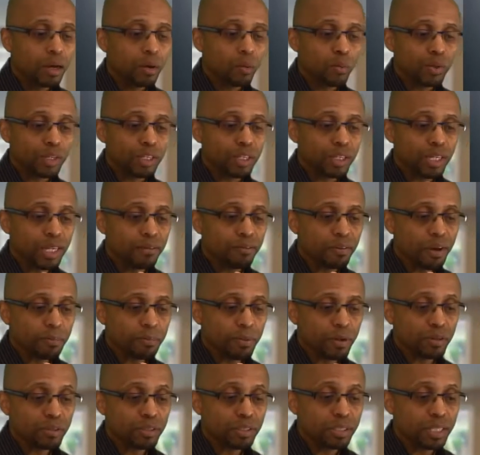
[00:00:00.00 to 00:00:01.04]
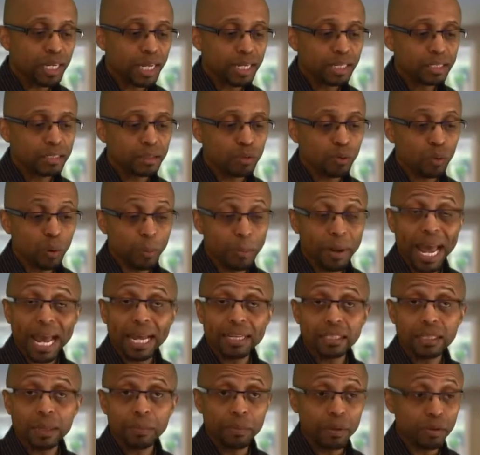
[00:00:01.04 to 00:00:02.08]
When you give up your 6th or
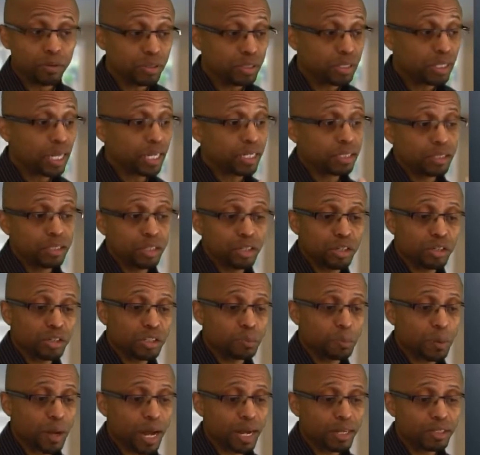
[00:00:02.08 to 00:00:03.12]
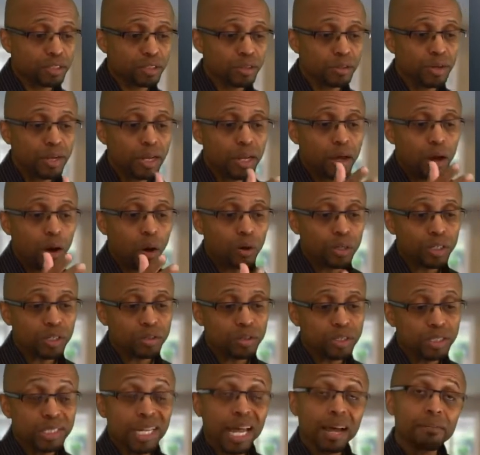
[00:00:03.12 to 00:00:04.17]
pass up your 6th to your sponsor, on your
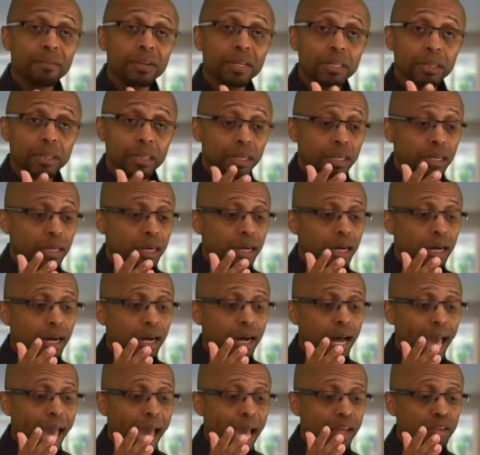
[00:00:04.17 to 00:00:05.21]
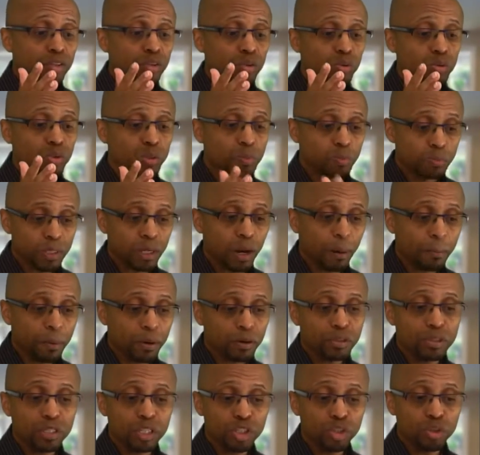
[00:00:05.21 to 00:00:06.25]
7th actual
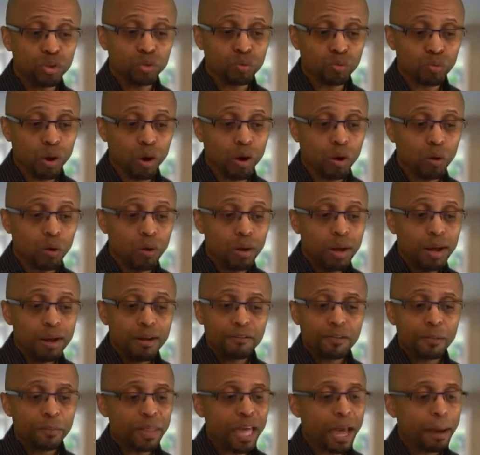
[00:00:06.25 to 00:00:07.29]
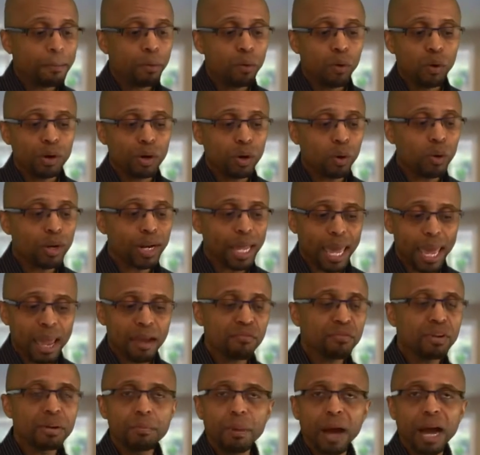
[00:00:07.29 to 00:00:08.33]
person that you enroll, from that point on,
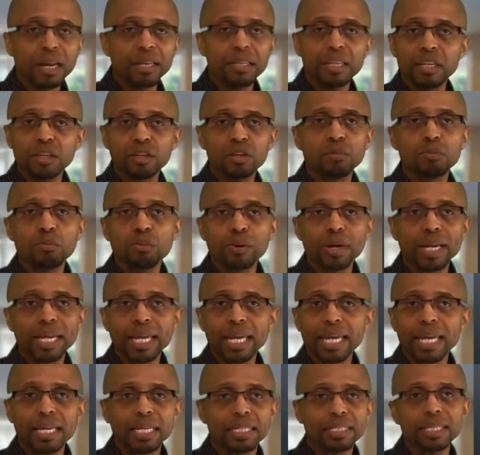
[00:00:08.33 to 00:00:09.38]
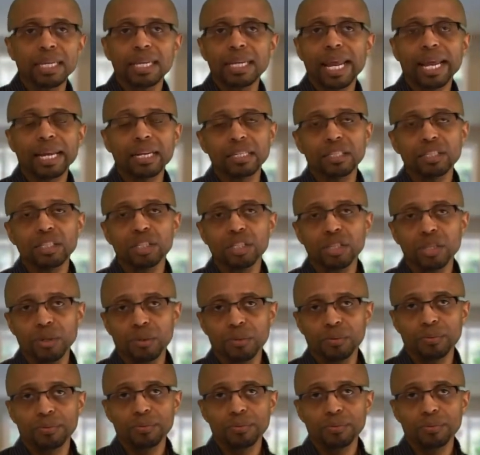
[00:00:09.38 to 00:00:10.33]
everybody that you bring in is connected to you.